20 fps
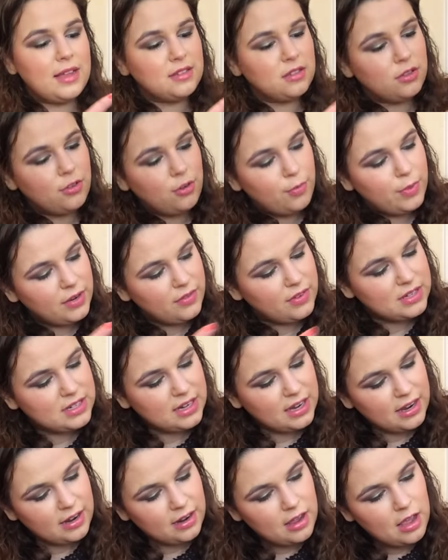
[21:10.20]
has a little bit of a
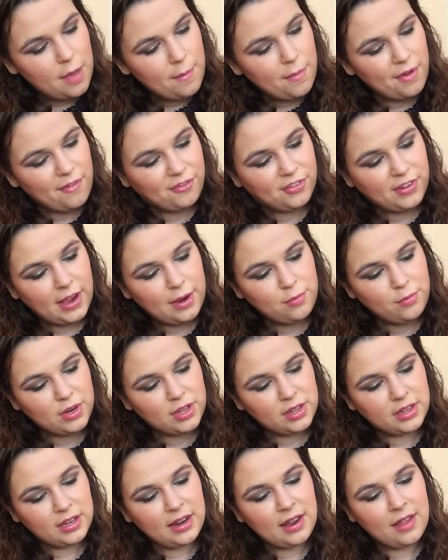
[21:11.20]
dent, but Flame
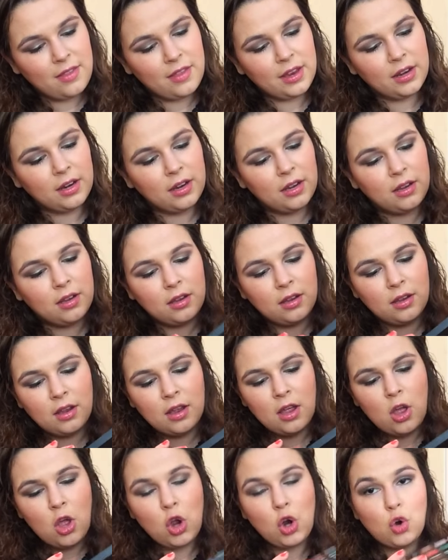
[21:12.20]
really, and then
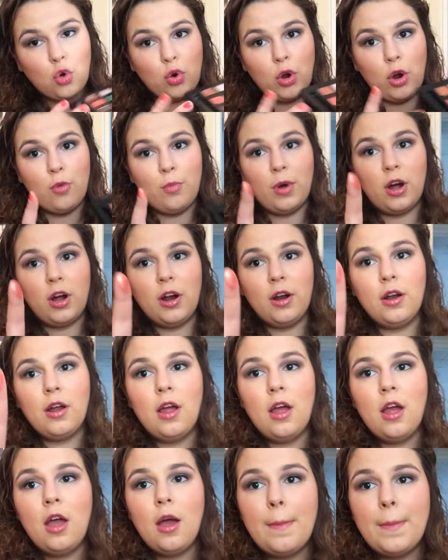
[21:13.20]
Crowbar.
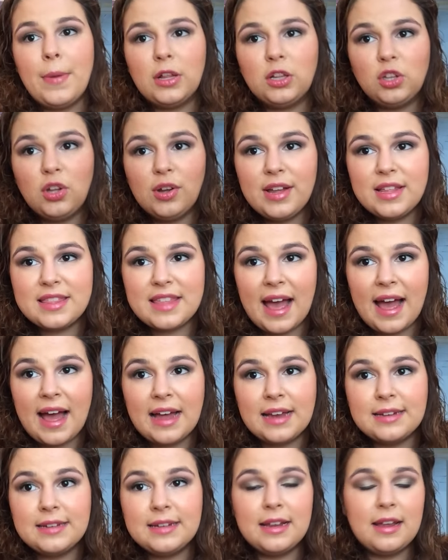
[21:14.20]
But look at
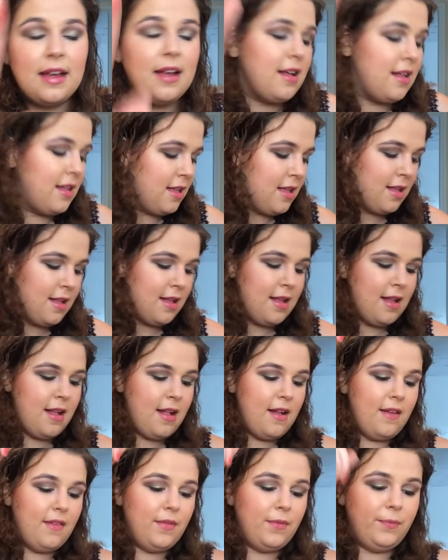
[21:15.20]
that.
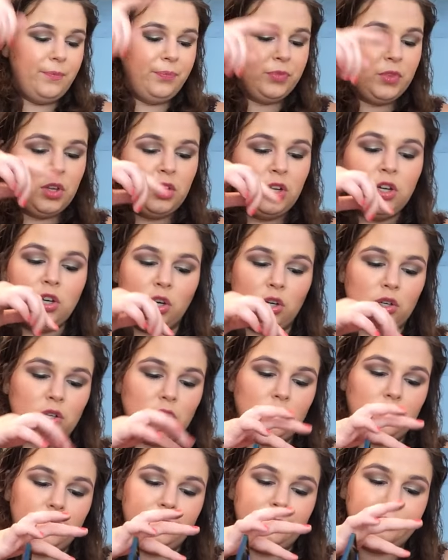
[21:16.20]

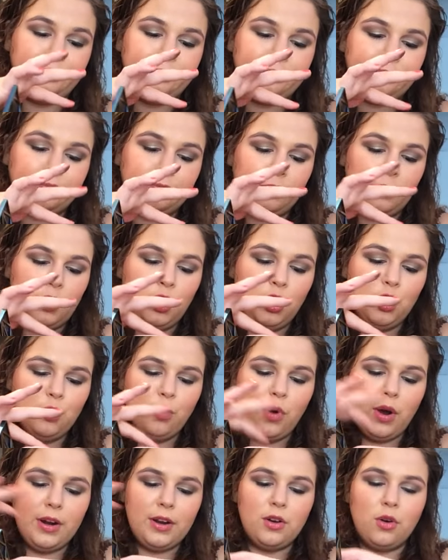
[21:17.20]
Girl, you
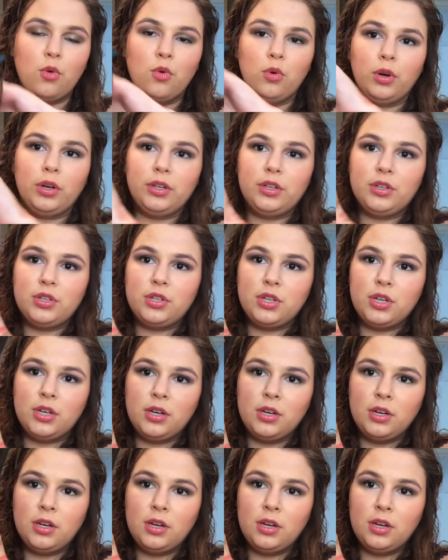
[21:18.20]
want an orange?